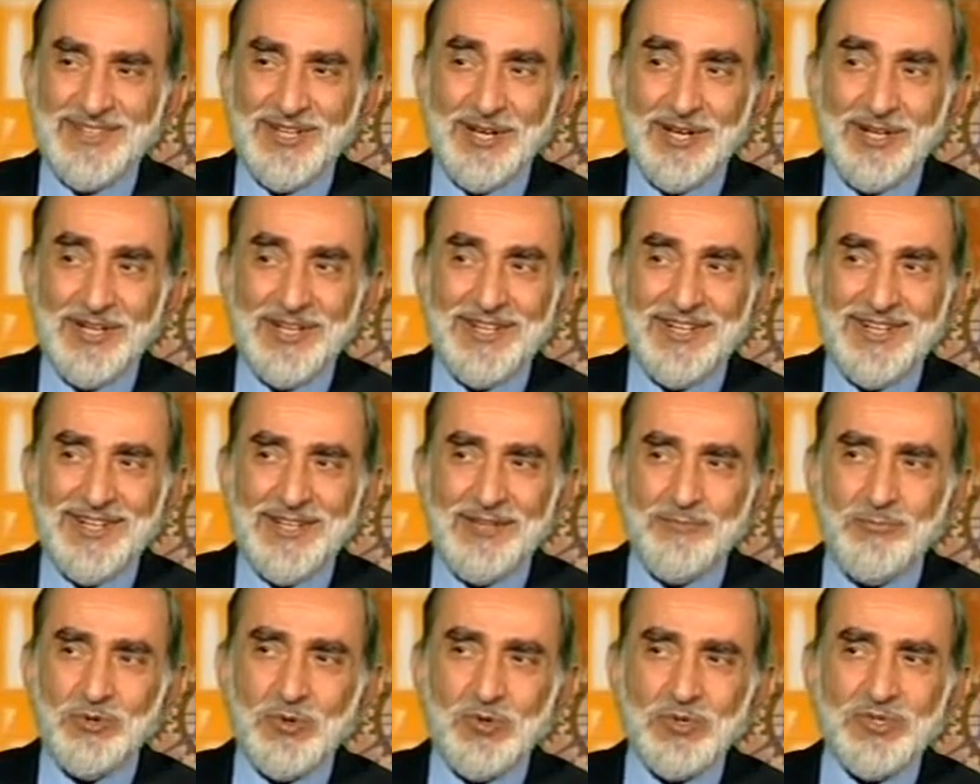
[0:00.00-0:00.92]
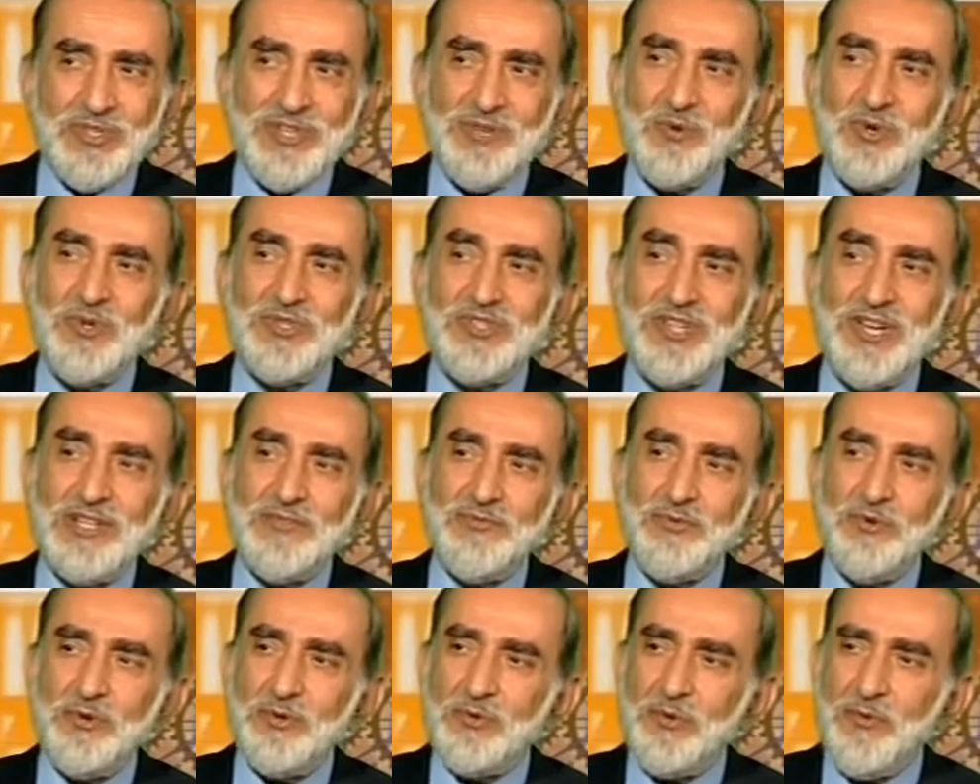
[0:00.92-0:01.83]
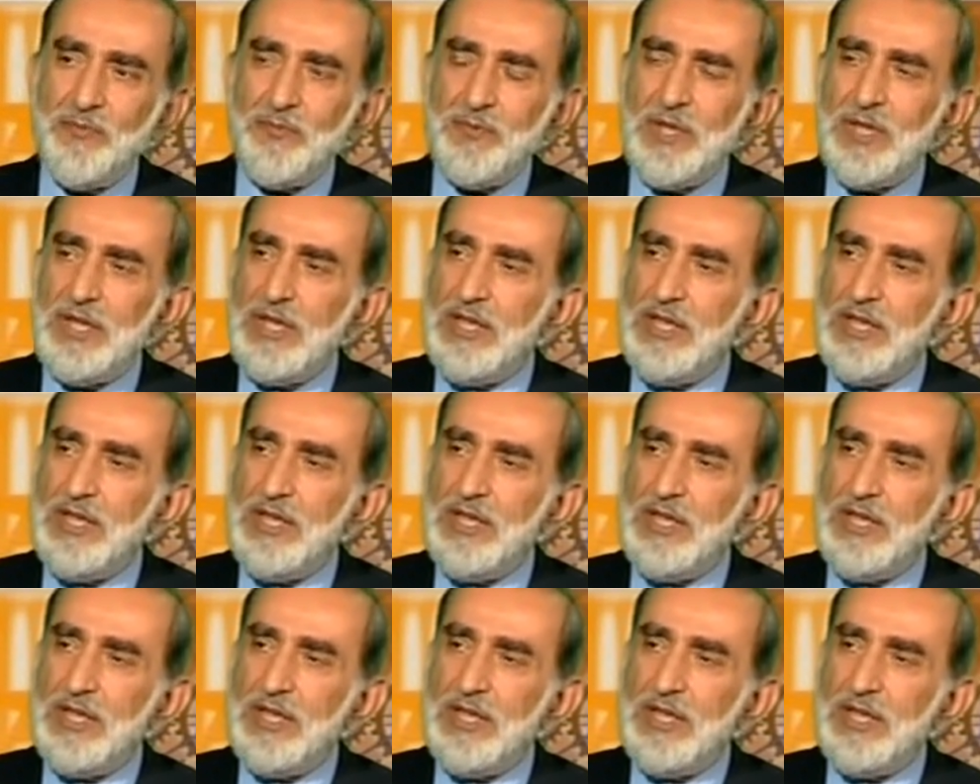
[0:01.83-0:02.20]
Yeah? Because right. they will side for you.